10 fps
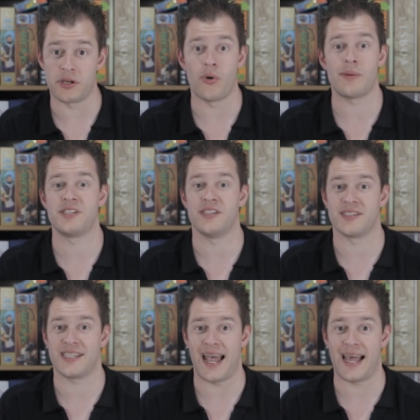go up to the
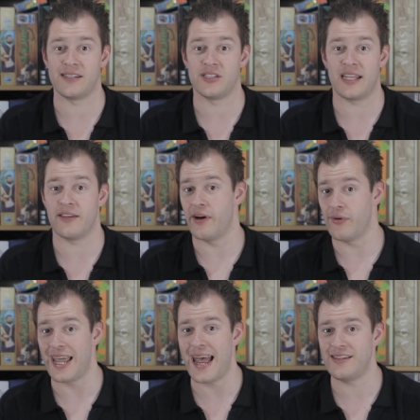stand at the
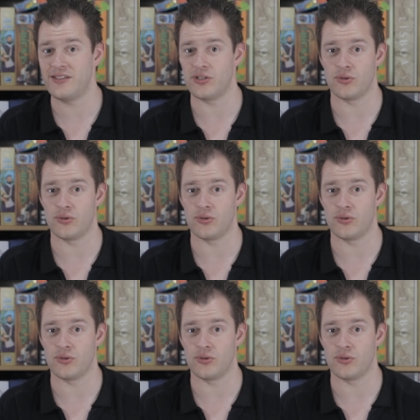very end in